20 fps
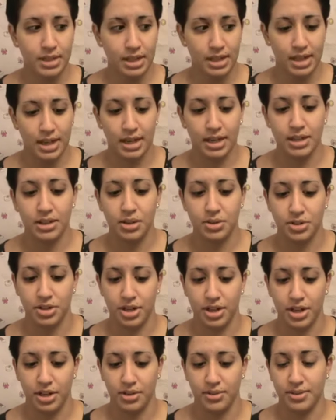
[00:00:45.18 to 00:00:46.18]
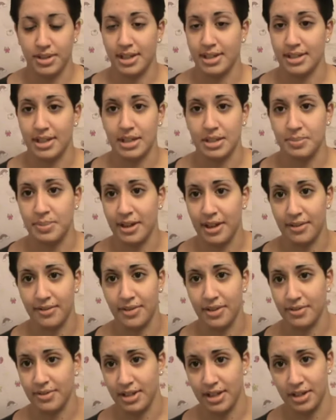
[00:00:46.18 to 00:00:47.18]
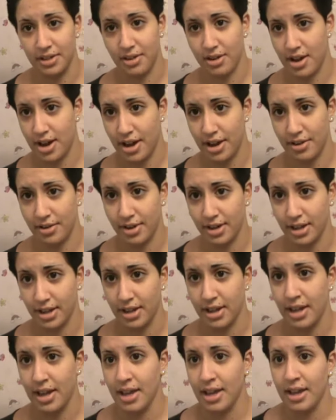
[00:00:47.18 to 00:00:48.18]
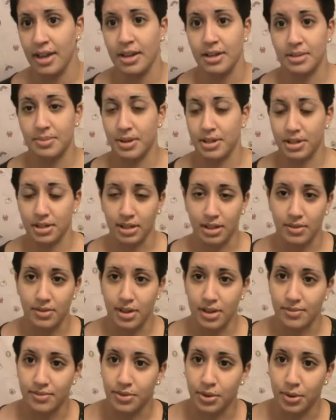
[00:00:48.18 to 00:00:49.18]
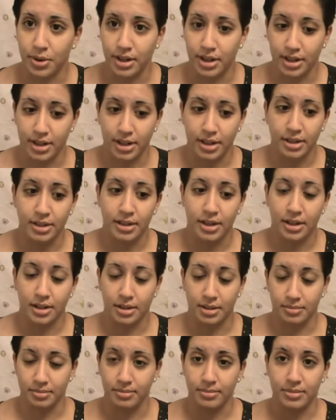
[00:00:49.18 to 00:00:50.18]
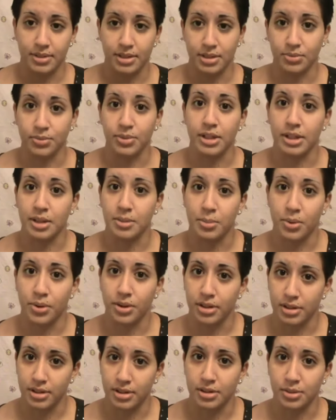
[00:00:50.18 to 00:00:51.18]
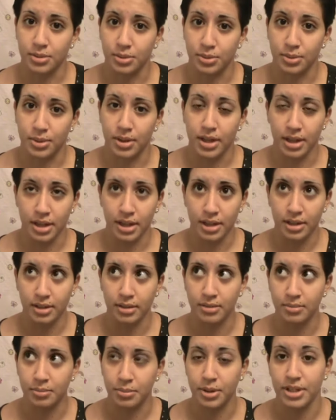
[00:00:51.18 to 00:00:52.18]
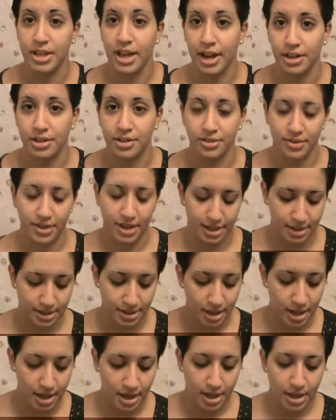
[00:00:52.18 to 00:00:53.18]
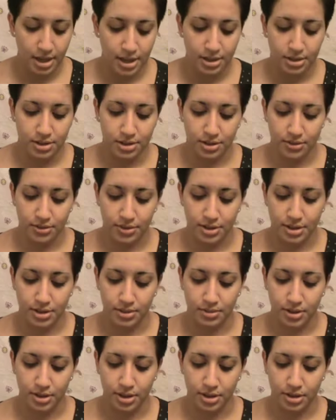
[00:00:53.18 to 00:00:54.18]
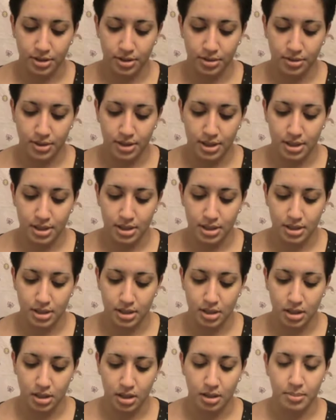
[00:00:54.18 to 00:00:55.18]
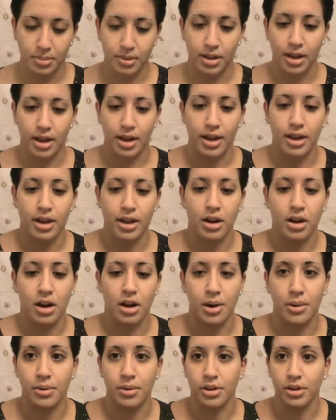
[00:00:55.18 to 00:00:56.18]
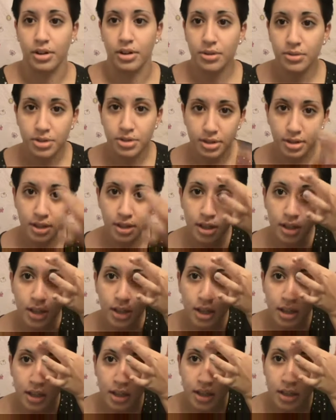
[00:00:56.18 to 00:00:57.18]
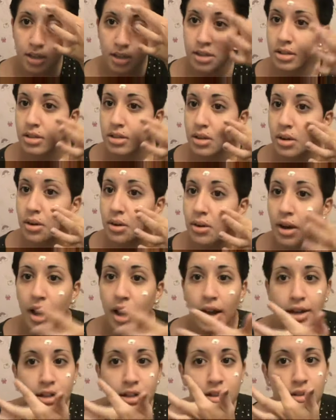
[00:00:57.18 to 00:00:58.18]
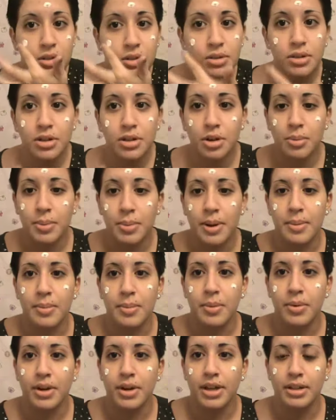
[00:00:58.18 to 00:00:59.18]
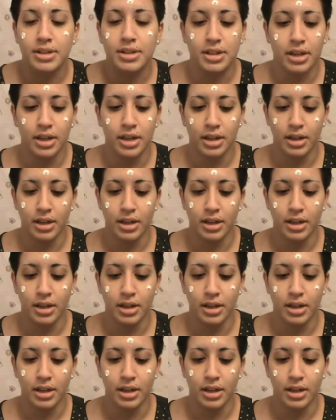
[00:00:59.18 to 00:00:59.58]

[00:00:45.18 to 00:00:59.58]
Any lotion I use has SPF 15 or higher in it. Especially living in Florida, it's really important to protect your face. So the first thing we're going to do is apply our lotion. So I just do little pinpoints,